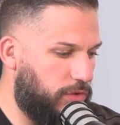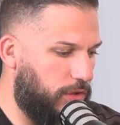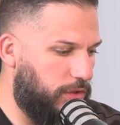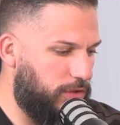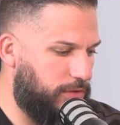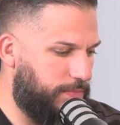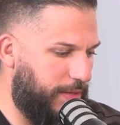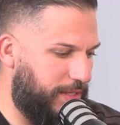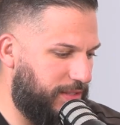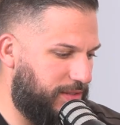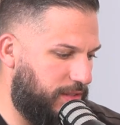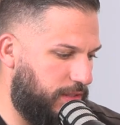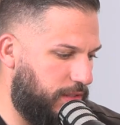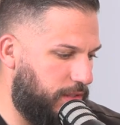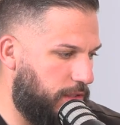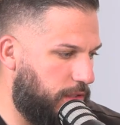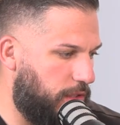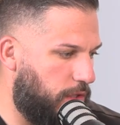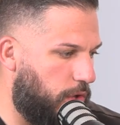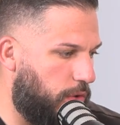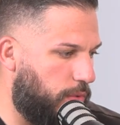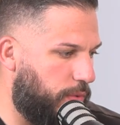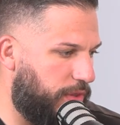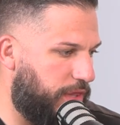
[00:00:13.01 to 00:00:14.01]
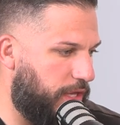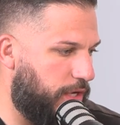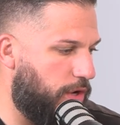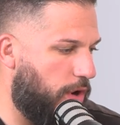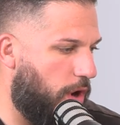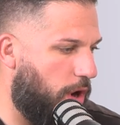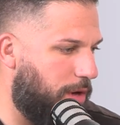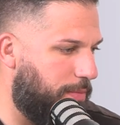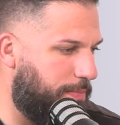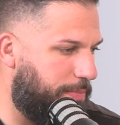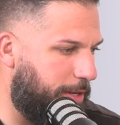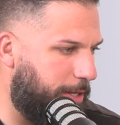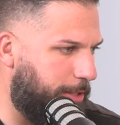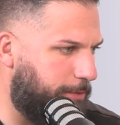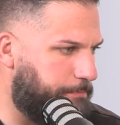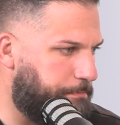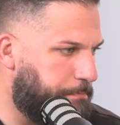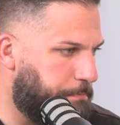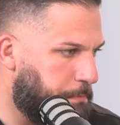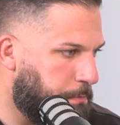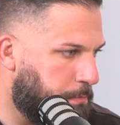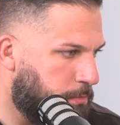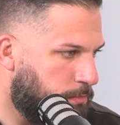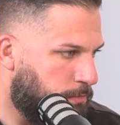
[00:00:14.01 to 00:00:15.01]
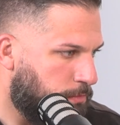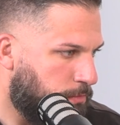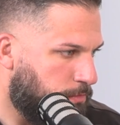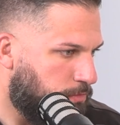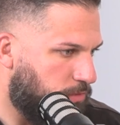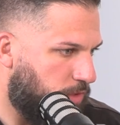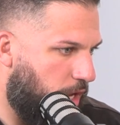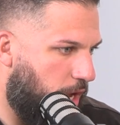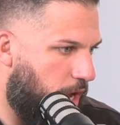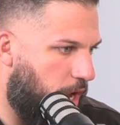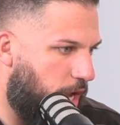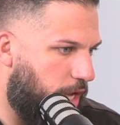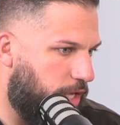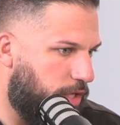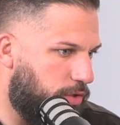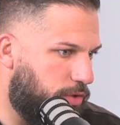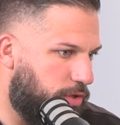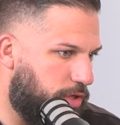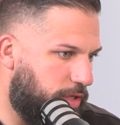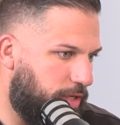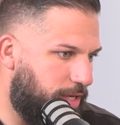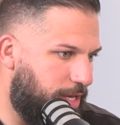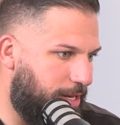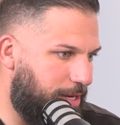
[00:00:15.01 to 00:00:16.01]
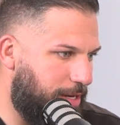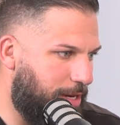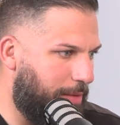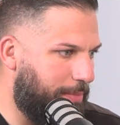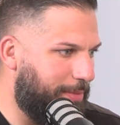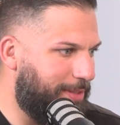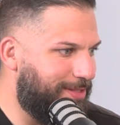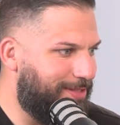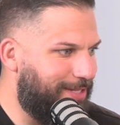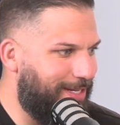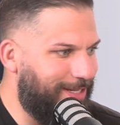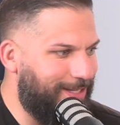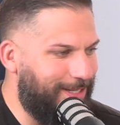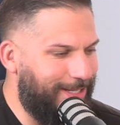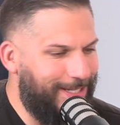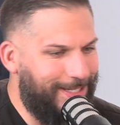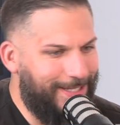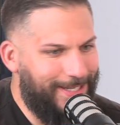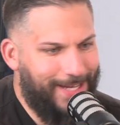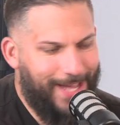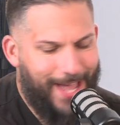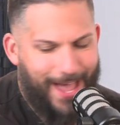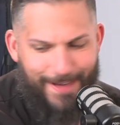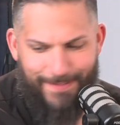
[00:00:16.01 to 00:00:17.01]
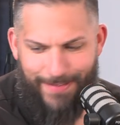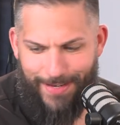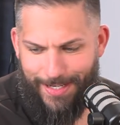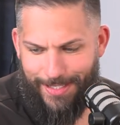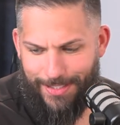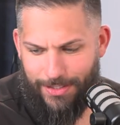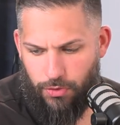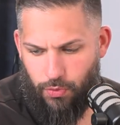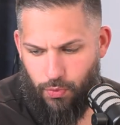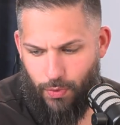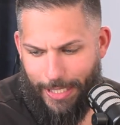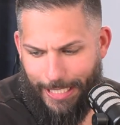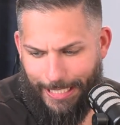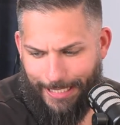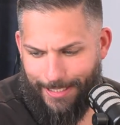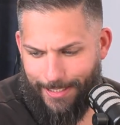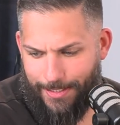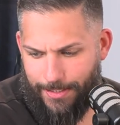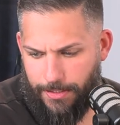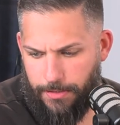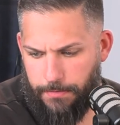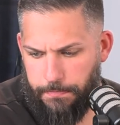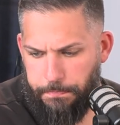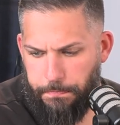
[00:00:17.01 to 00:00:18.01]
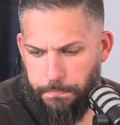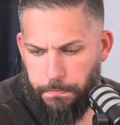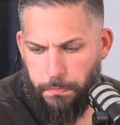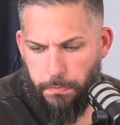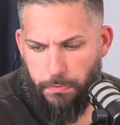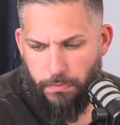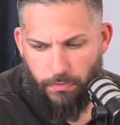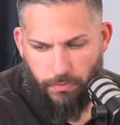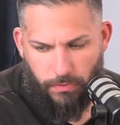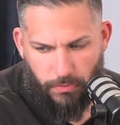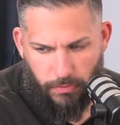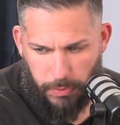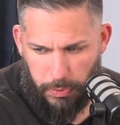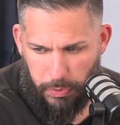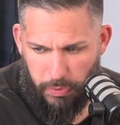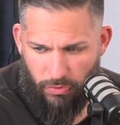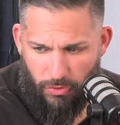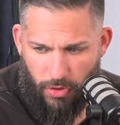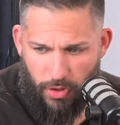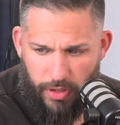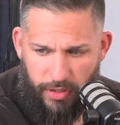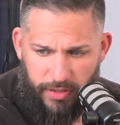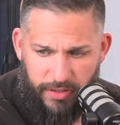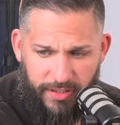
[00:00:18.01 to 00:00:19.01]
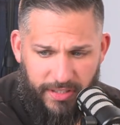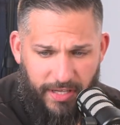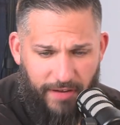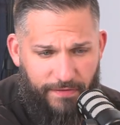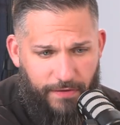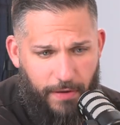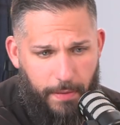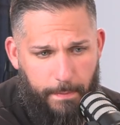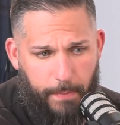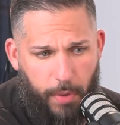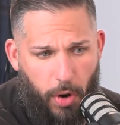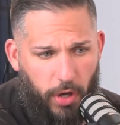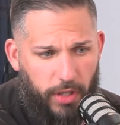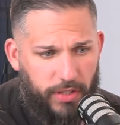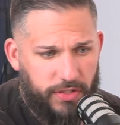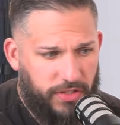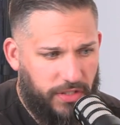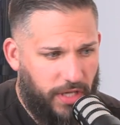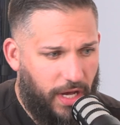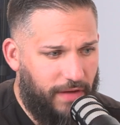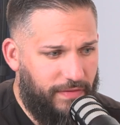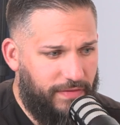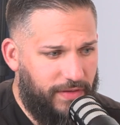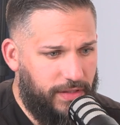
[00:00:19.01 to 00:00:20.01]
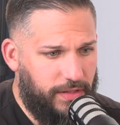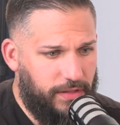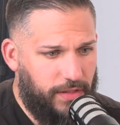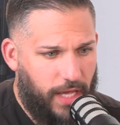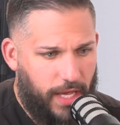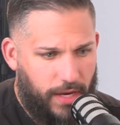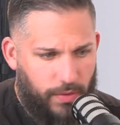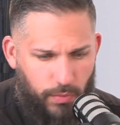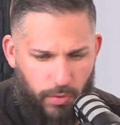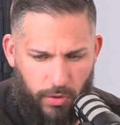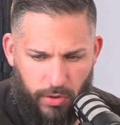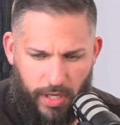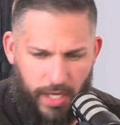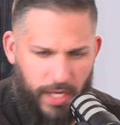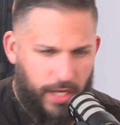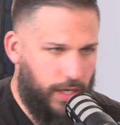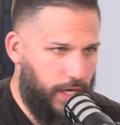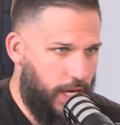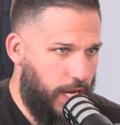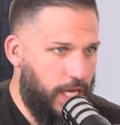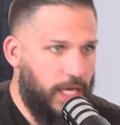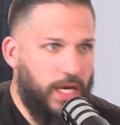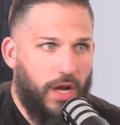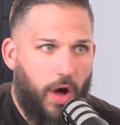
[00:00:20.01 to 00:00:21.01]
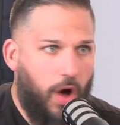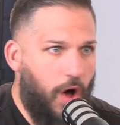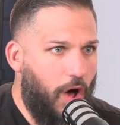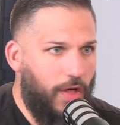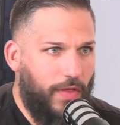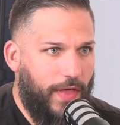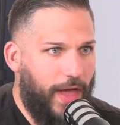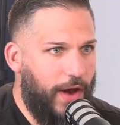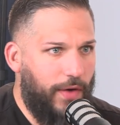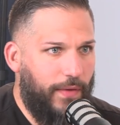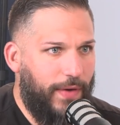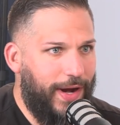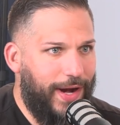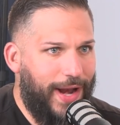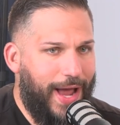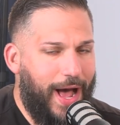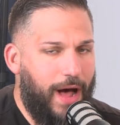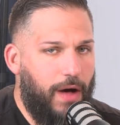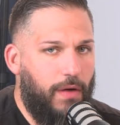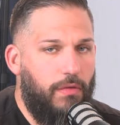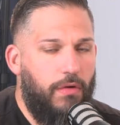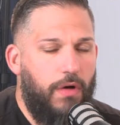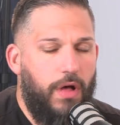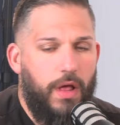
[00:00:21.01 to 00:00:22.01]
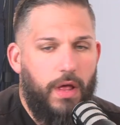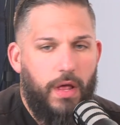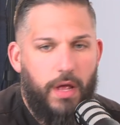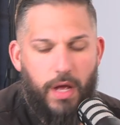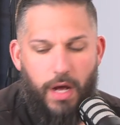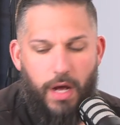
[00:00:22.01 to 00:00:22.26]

so it's basically, within your armpit, you could get numbing, tingling, heaviness, weakness. There's different parts of it, and we'll get into all that right now.